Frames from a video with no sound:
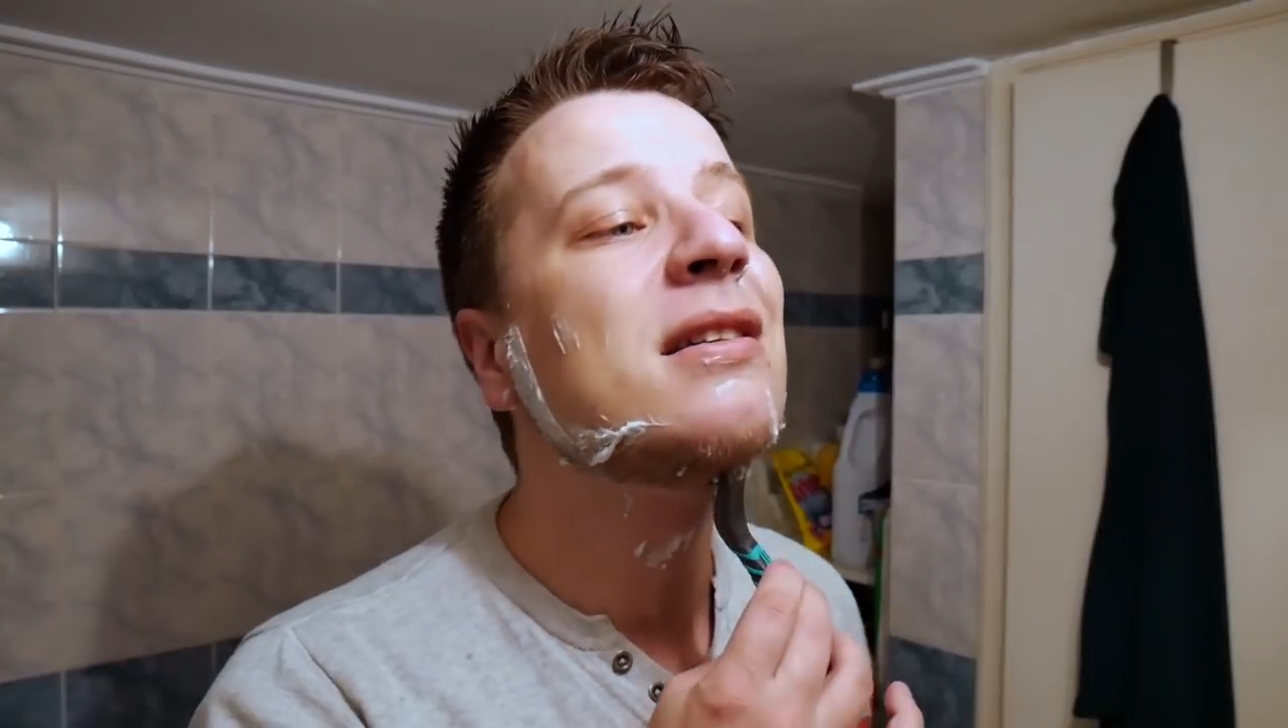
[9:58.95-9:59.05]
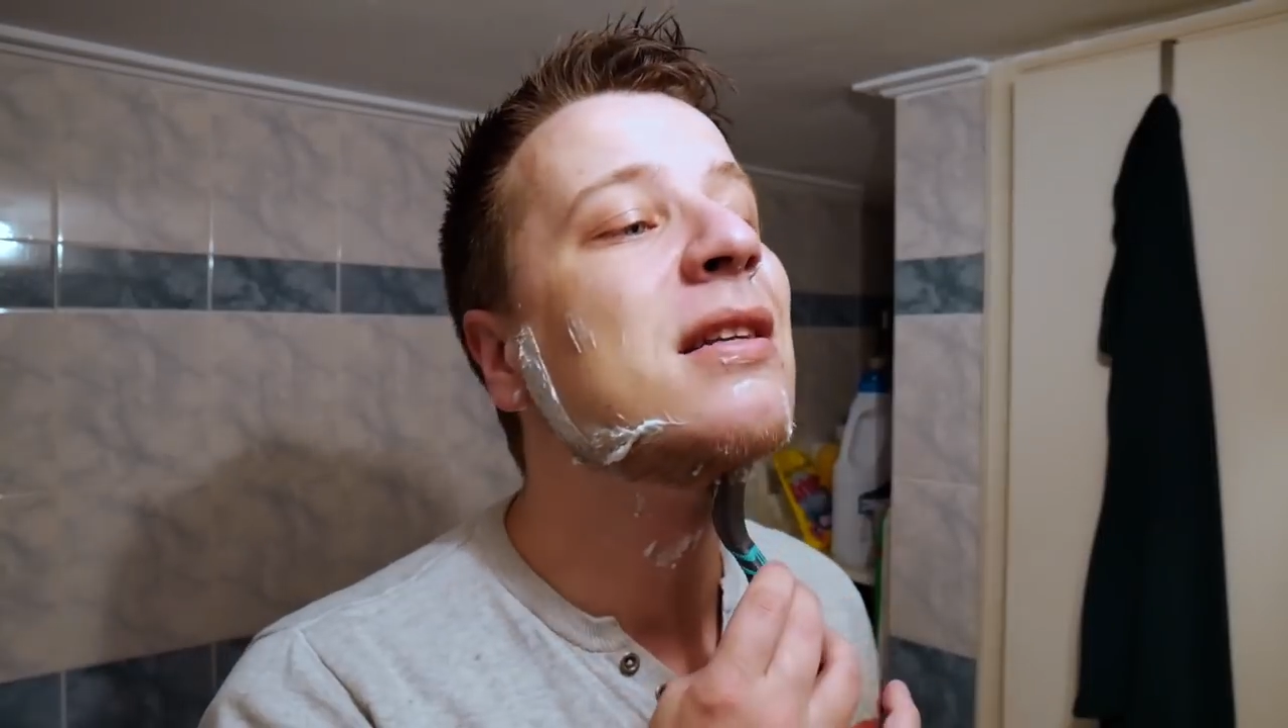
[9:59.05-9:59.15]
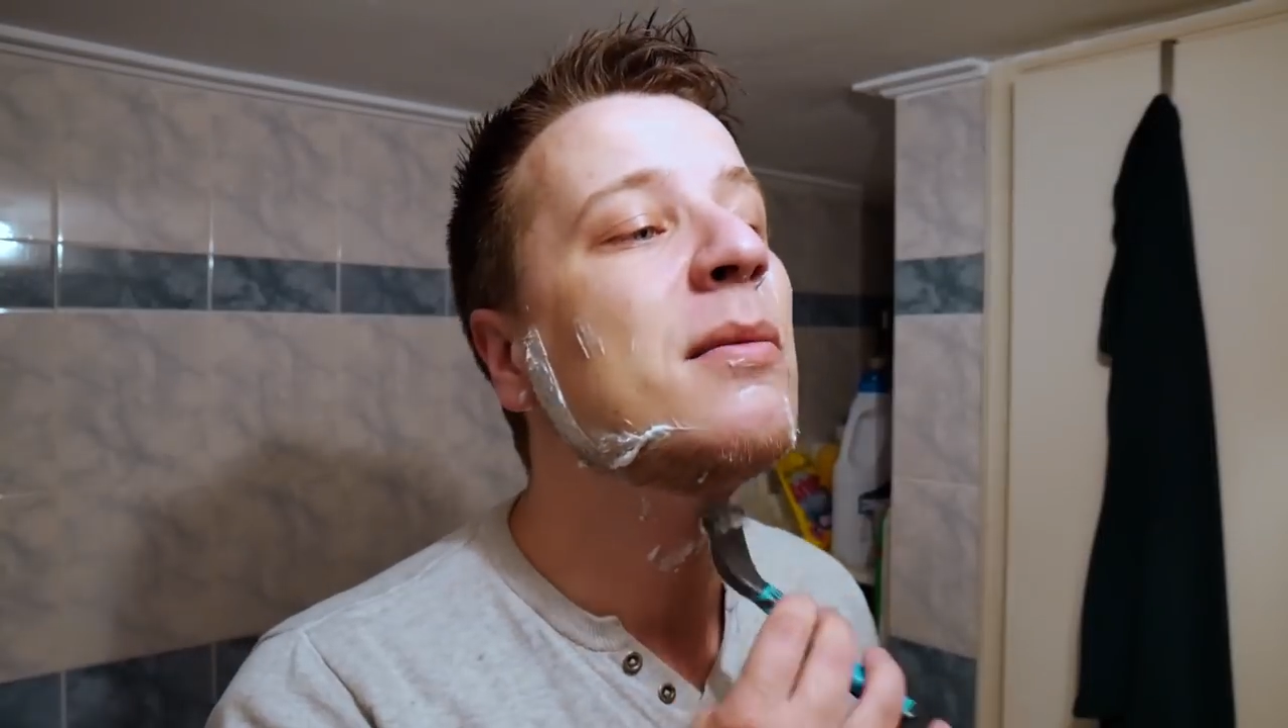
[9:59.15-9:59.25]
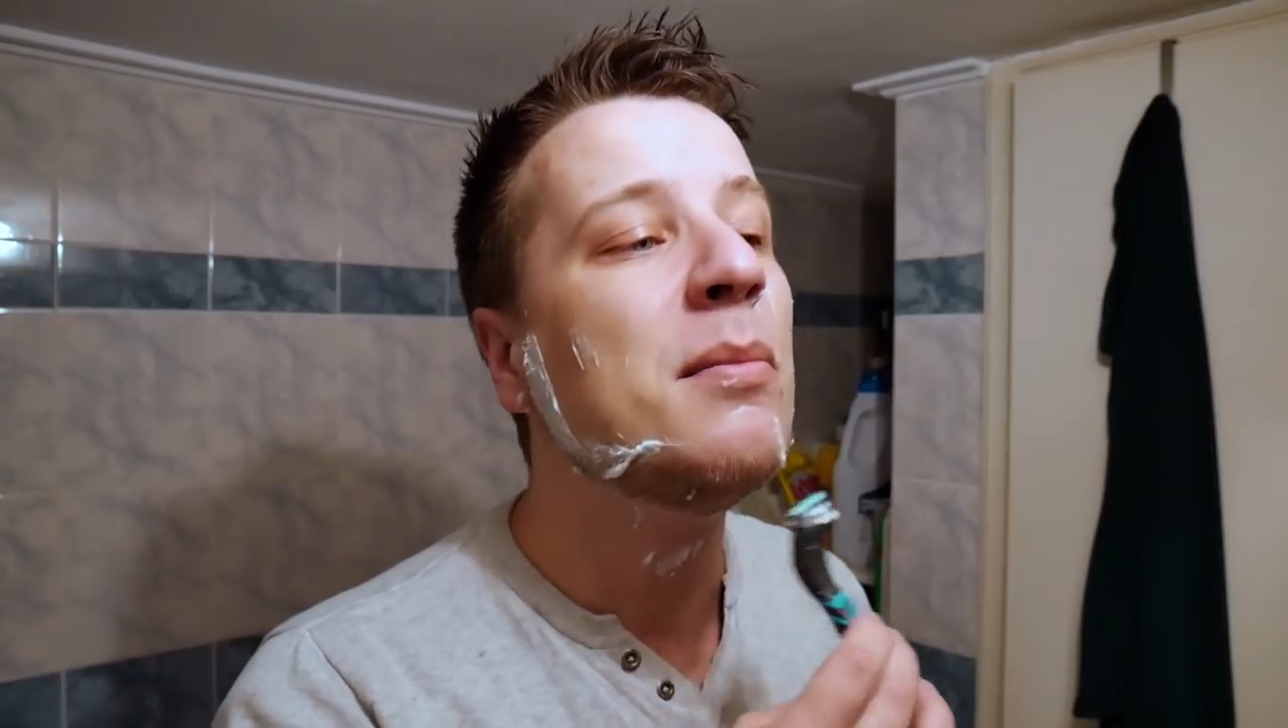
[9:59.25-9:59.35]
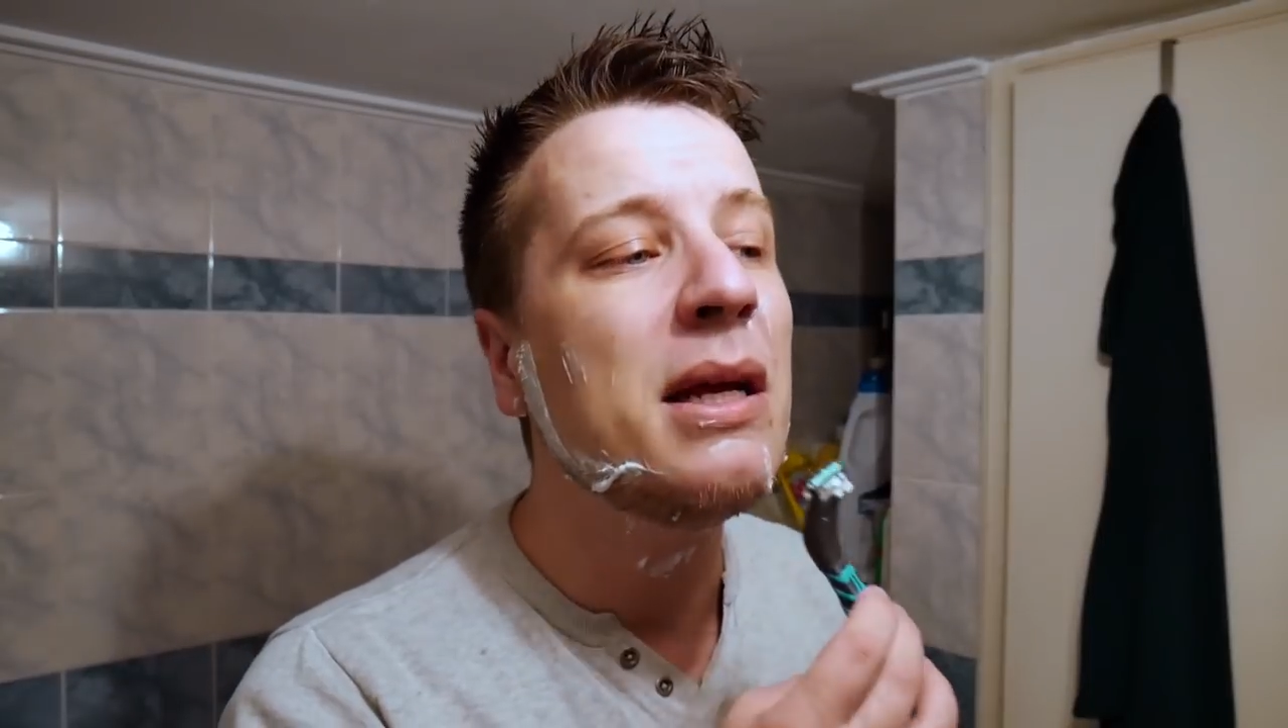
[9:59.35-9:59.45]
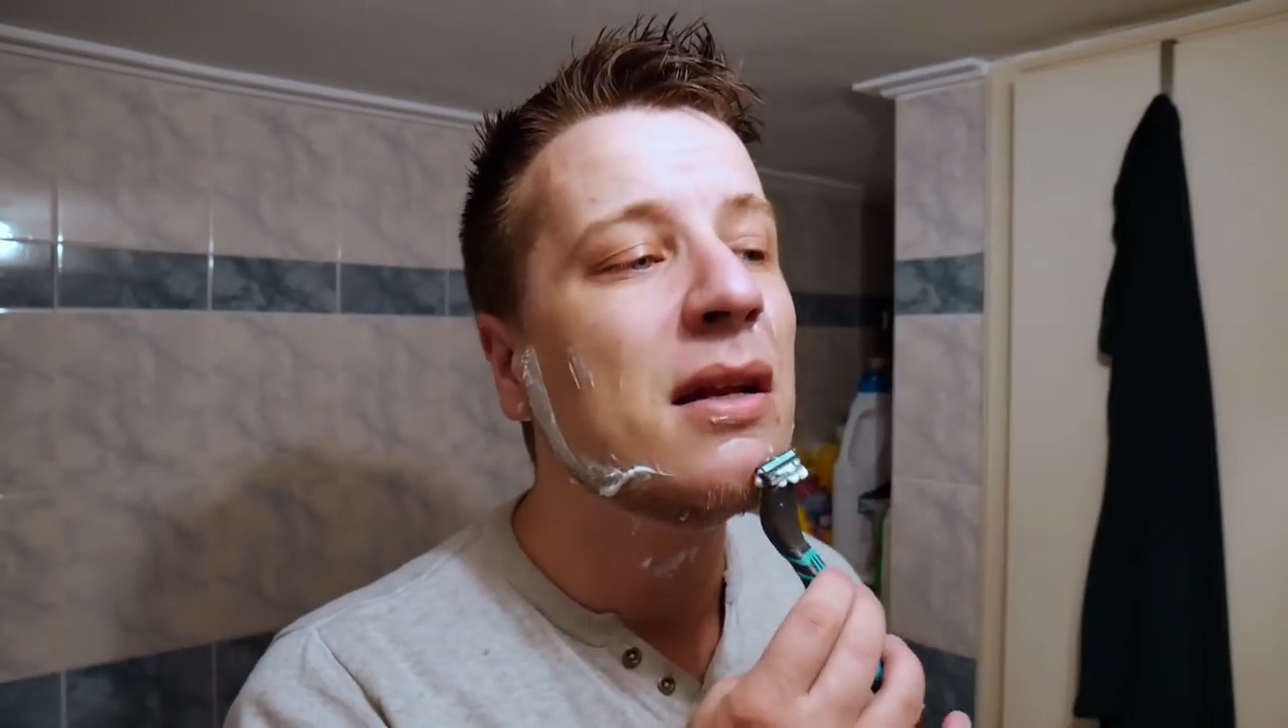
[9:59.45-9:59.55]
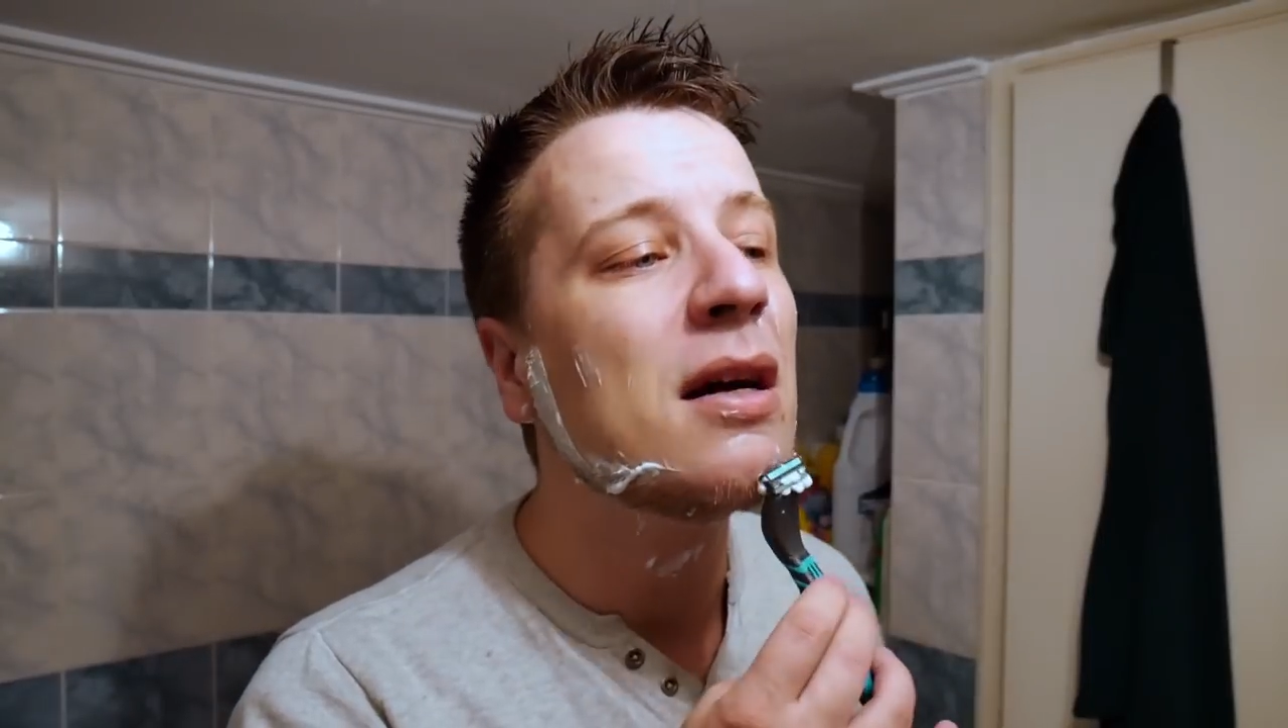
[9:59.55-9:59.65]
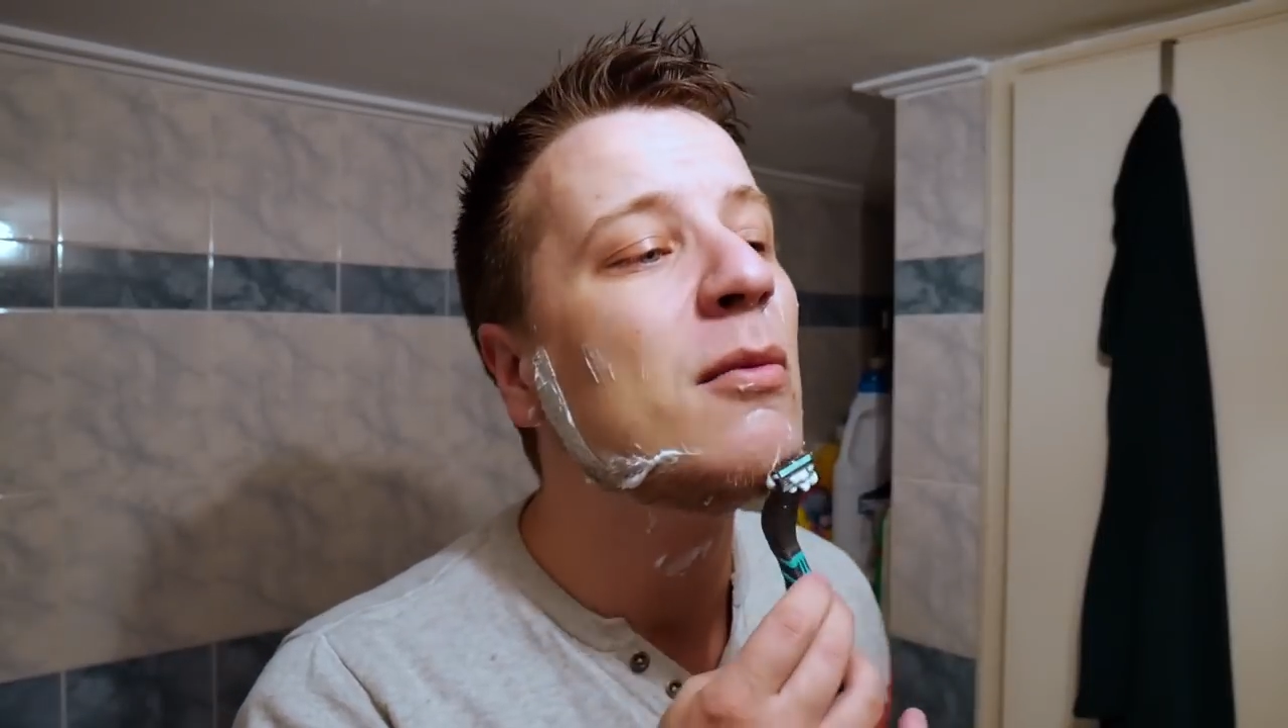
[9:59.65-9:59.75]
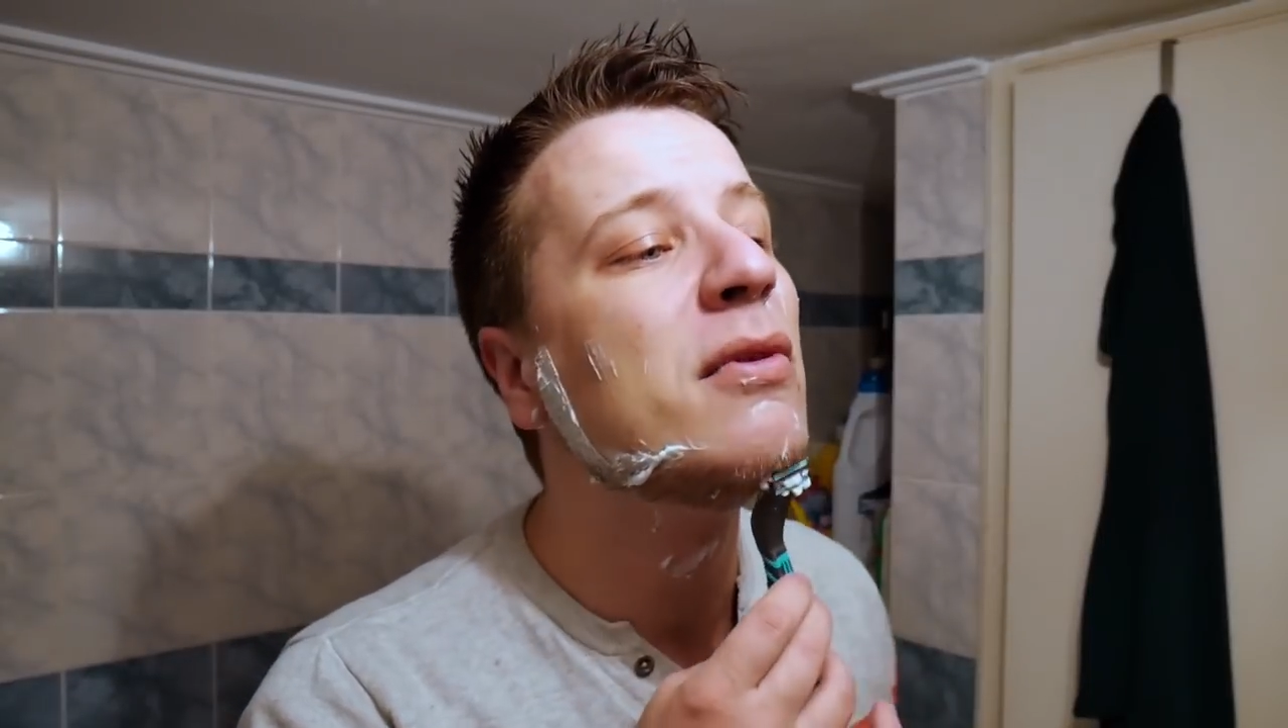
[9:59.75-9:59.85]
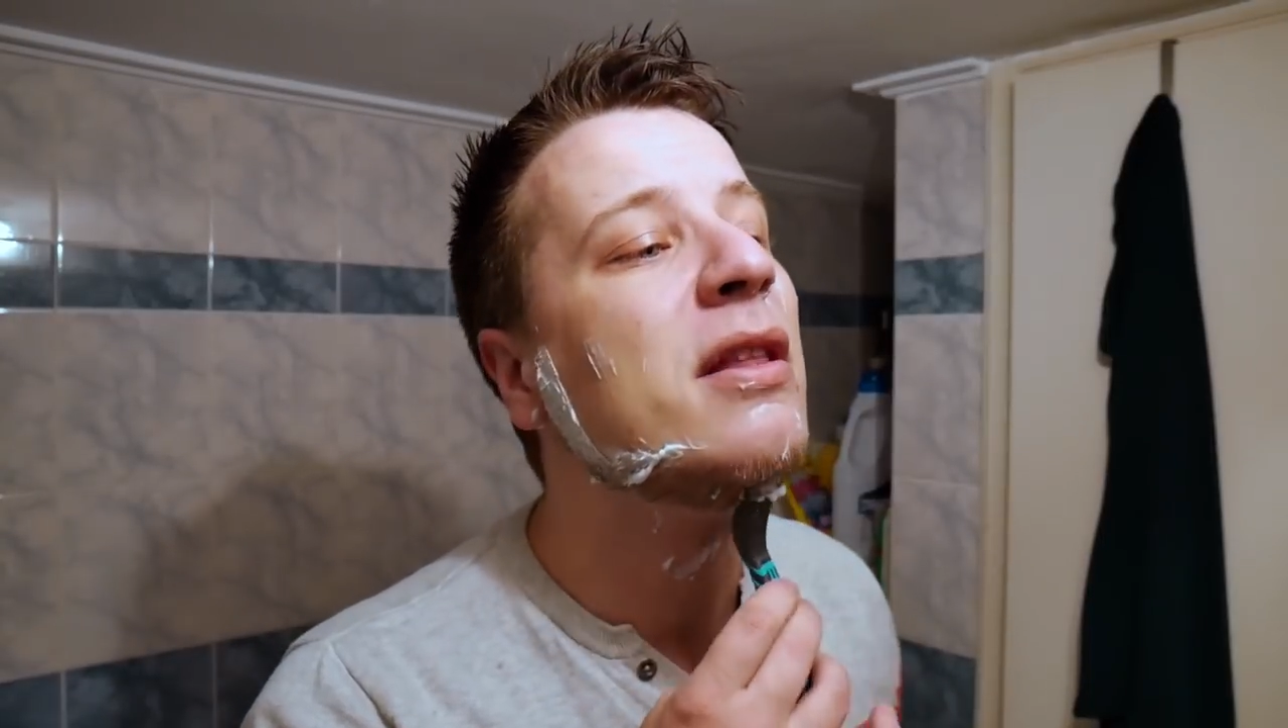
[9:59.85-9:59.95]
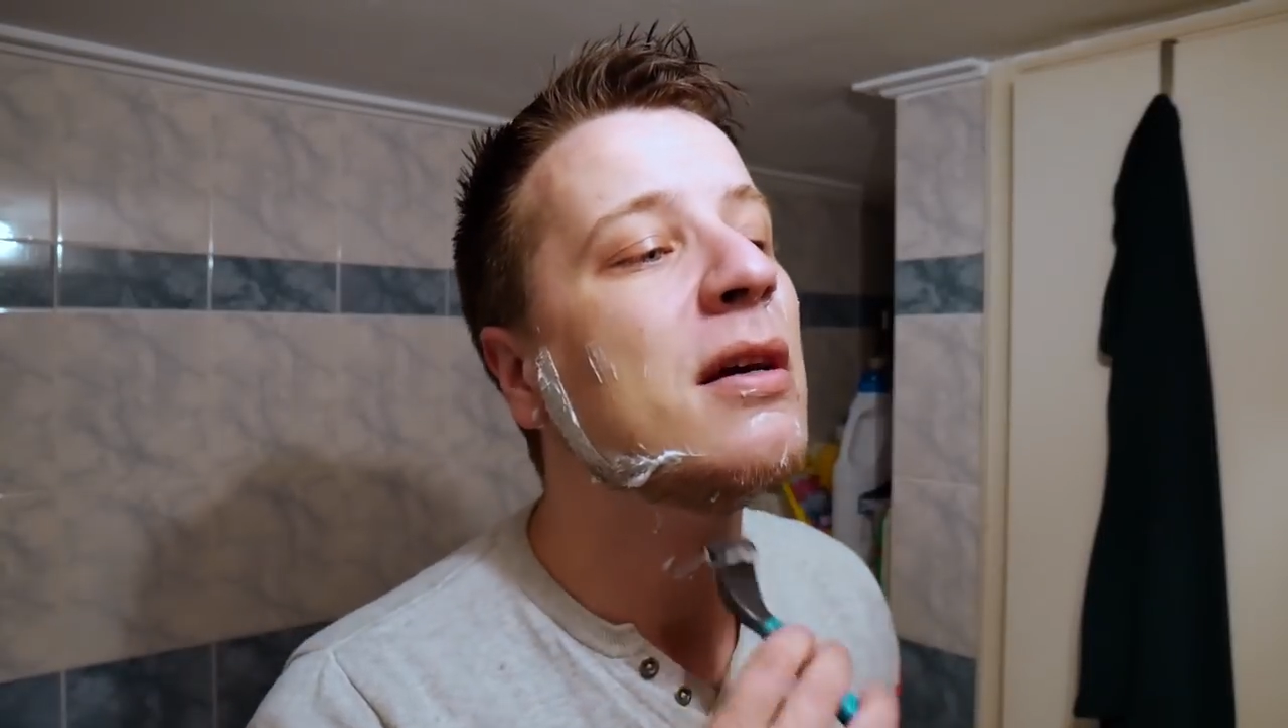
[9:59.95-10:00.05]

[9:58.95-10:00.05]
actually meet up with